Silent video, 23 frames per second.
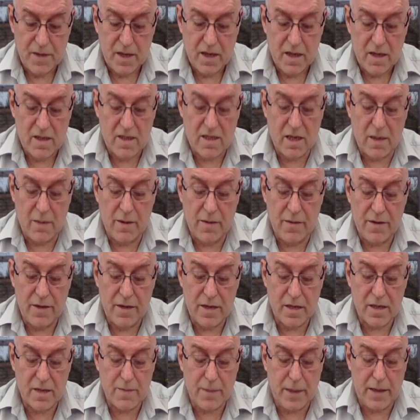"Some of us
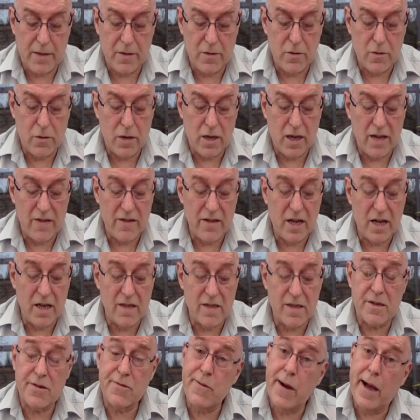spend all our
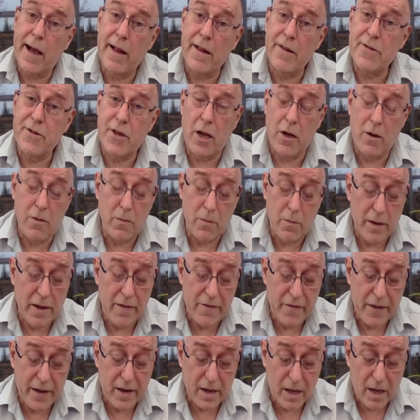nights as well, don't we,
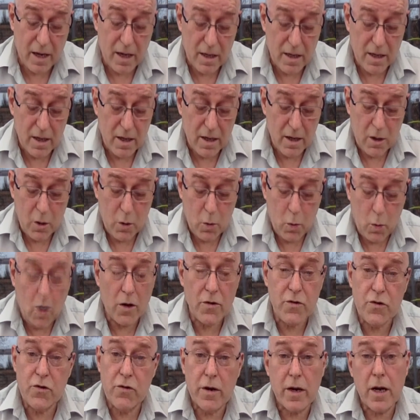Vicar,
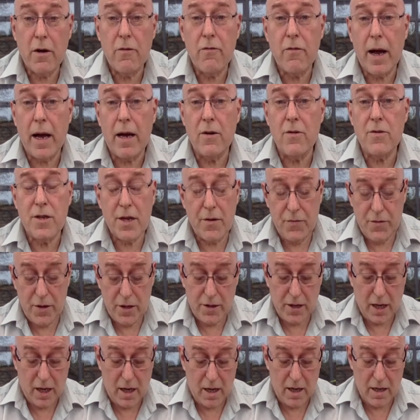wandering around in the
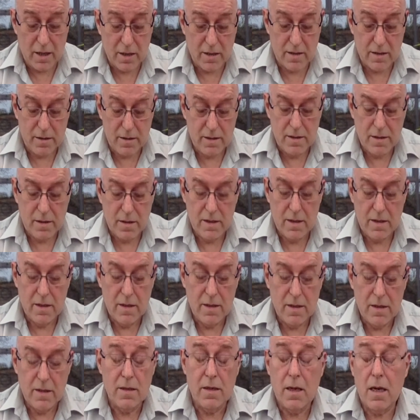dark?"
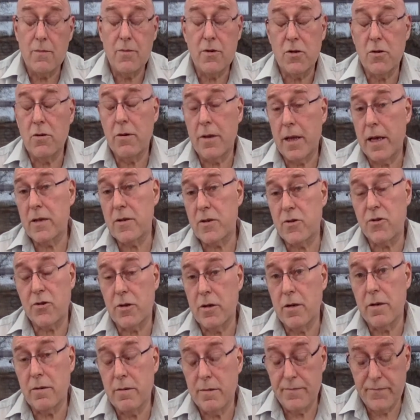"I'm sure that's
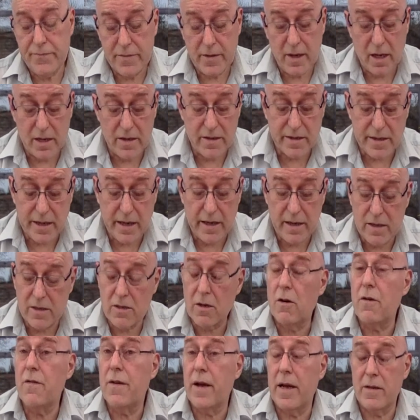true," I say as
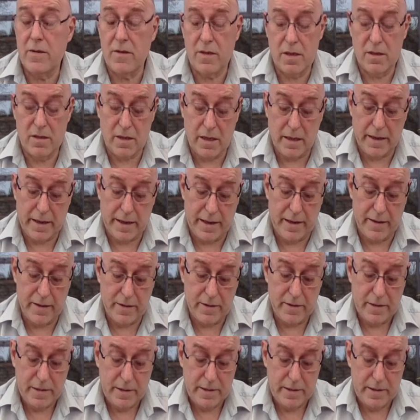offhand as I can.